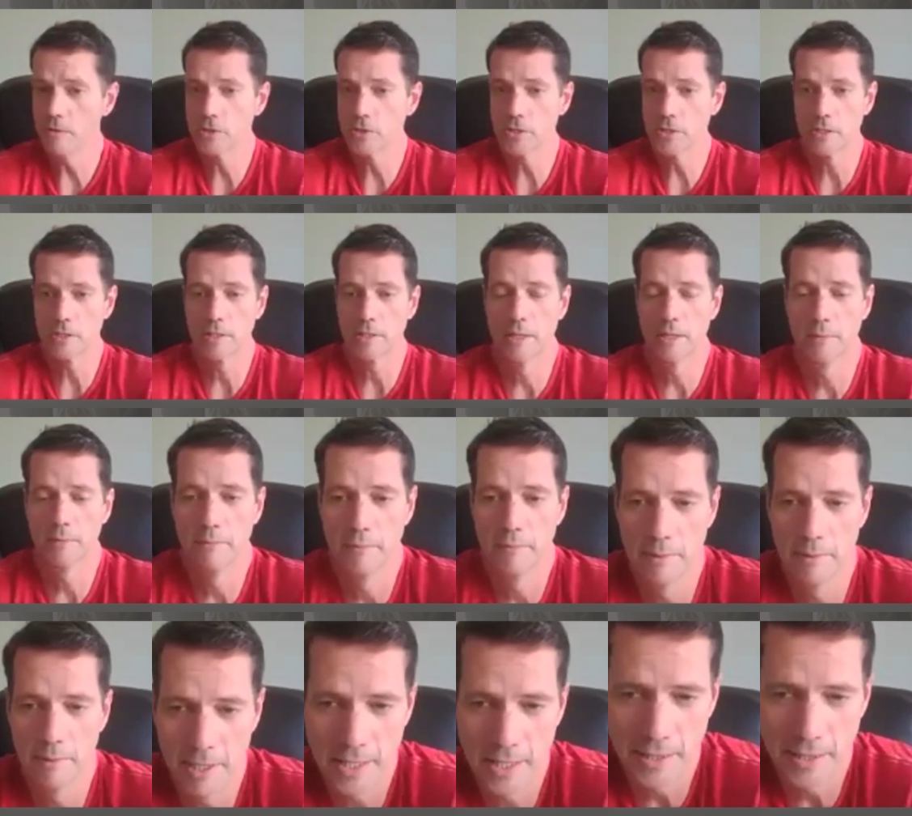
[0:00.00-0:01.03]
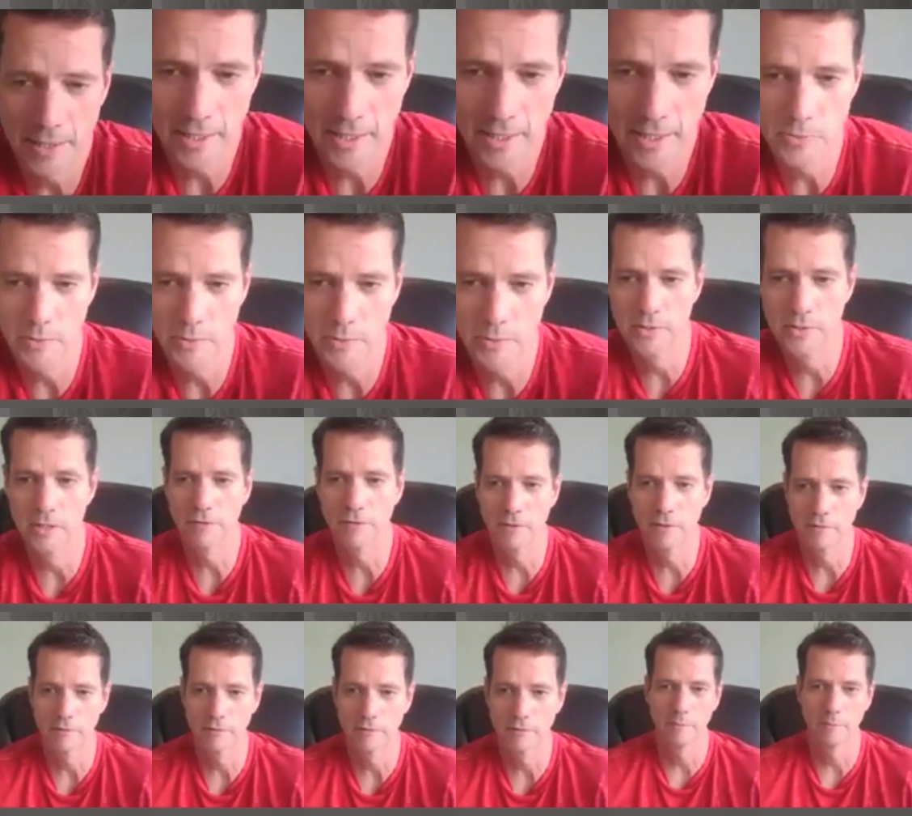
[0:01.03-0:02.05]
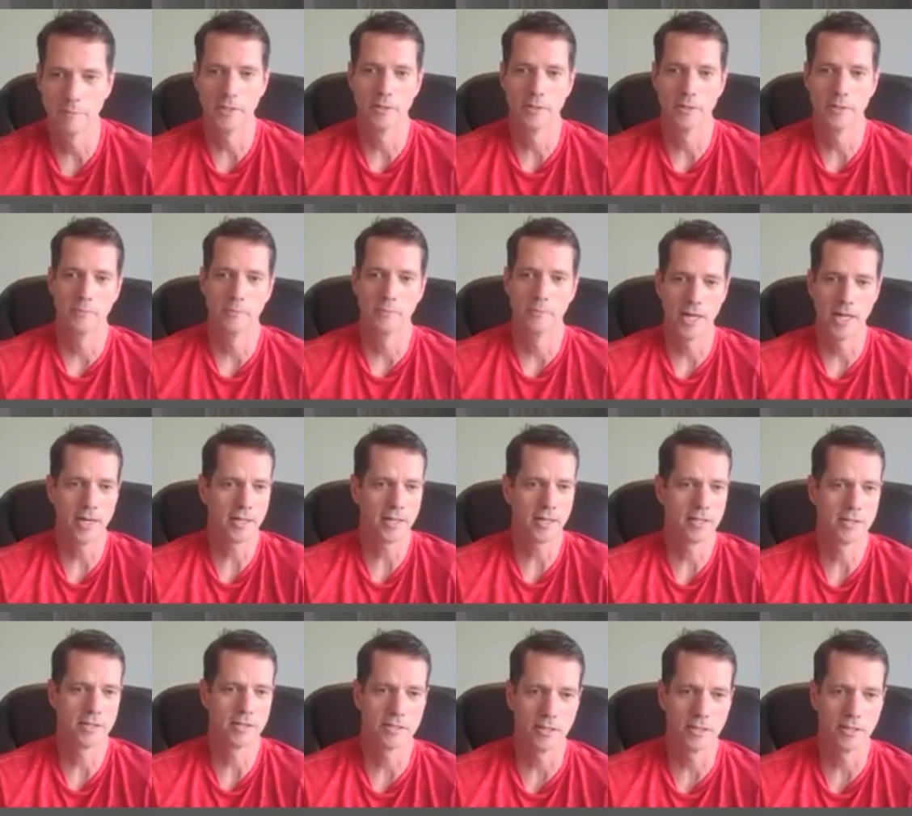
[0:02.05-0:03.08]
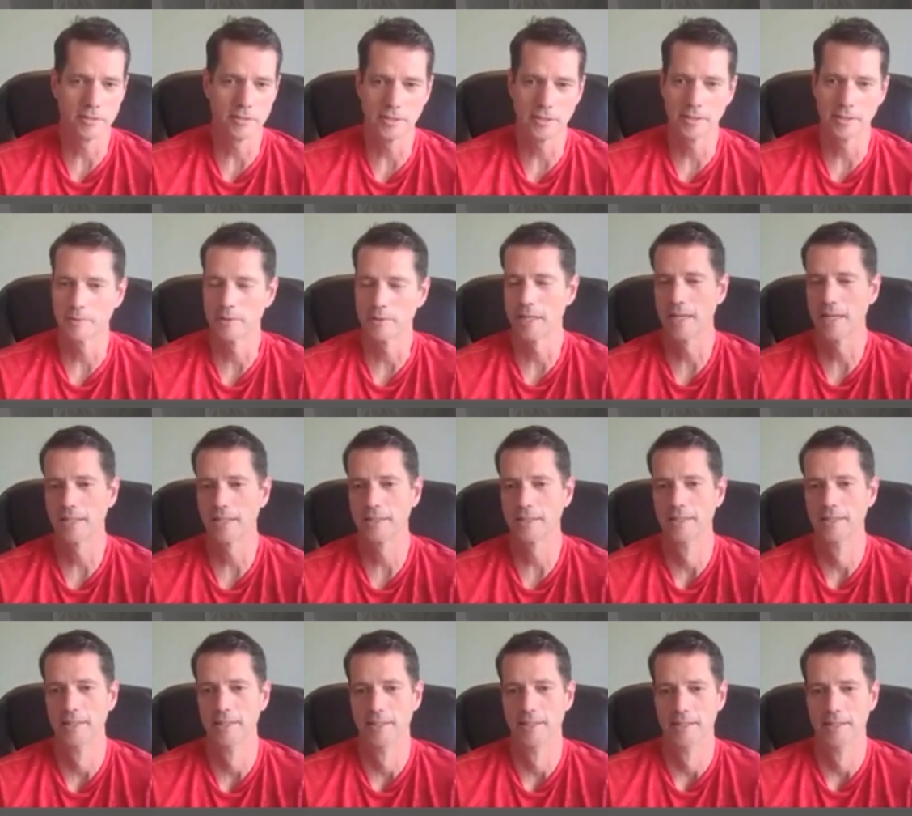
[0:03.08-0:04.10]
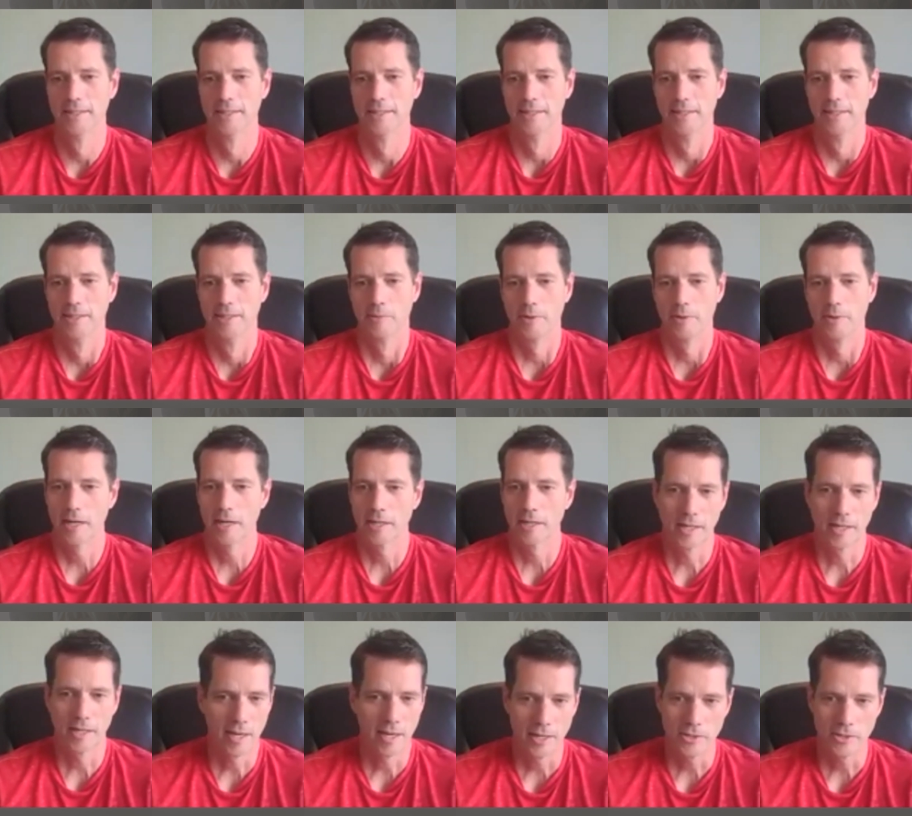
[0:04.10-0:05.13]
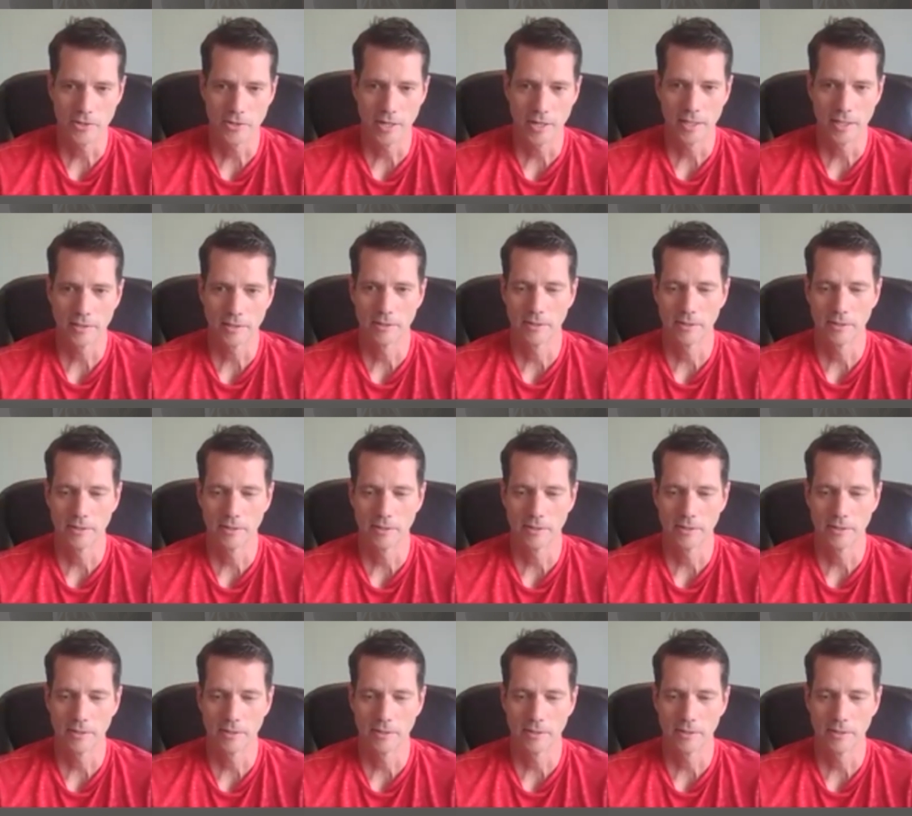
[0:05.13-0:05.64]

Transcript: just the, the main thing is we're different from, you know, we're not a consultant. We're not a, we're not a contractor.